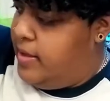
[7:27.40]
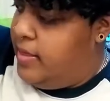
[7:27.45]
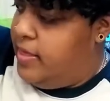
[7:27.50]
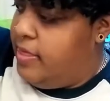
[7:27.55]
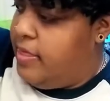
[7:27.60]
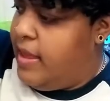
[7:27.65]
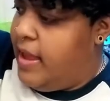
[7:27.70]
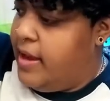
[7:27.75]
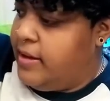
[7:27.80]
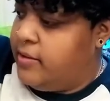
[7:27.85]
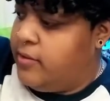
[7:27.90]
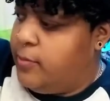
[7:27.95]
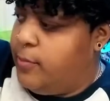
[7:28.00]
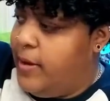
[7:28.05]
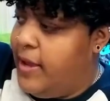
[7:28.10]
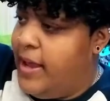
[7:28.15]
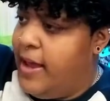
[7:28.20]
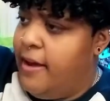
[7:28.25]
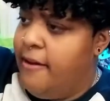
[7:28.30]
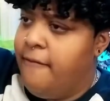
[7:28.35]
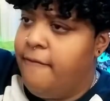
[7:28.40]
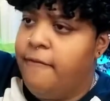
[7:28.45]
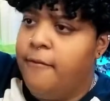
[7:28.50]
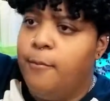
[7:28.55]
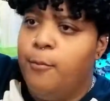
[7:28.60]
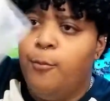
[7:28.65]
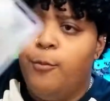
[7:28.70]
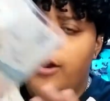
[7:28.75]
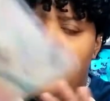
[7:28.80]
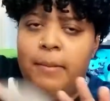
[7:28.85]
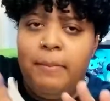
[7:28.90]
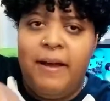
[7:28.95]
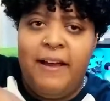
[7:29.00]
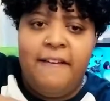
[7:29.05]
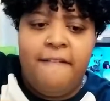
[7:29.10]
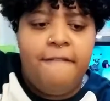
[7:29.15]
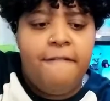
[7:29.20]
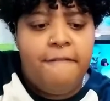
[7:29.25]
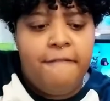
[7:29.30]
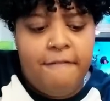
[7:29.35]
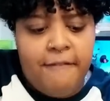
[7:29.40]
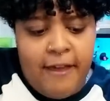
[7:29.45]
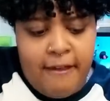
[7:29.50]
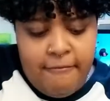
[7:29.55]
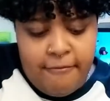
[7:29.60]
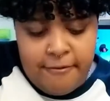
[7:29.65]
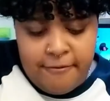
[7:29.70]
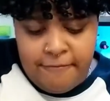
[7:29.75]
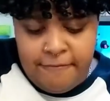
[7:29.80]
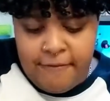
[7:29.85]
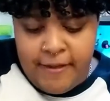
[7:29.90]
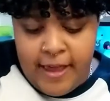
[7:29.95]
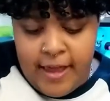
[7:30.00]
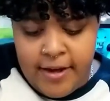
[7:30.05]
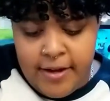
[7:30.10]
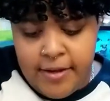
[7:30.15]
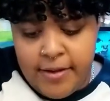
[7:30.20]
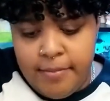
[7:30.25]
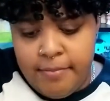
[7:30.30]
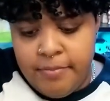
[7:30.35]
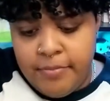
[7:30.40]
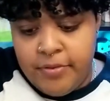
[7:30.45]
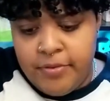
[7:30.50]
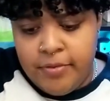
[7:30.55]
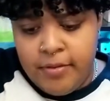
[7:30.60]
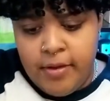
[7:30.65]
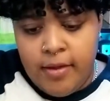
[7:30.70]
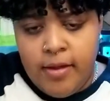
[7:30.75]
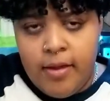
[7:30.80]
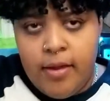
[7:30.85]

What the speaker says: Next we have from one of my favorite fandoms.